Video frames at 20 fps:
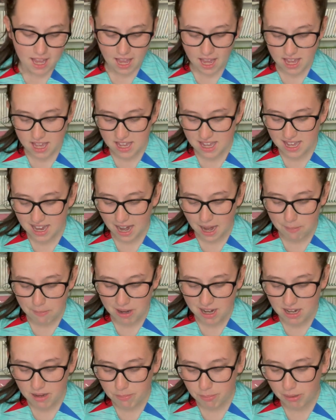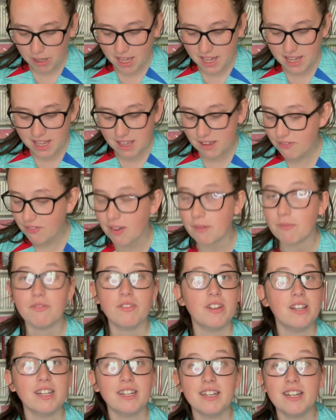I might play it if I'm
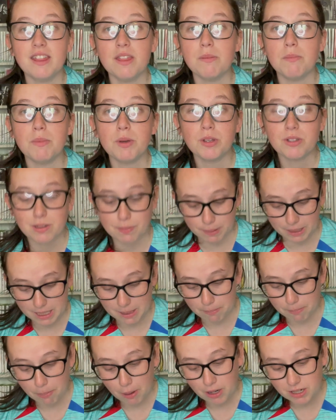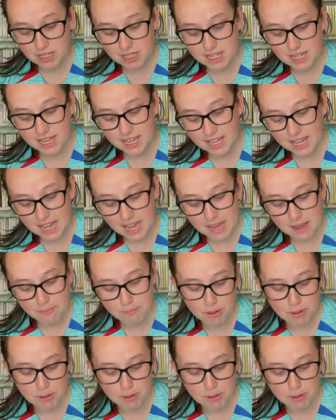feeling in the mood to play a boxing game,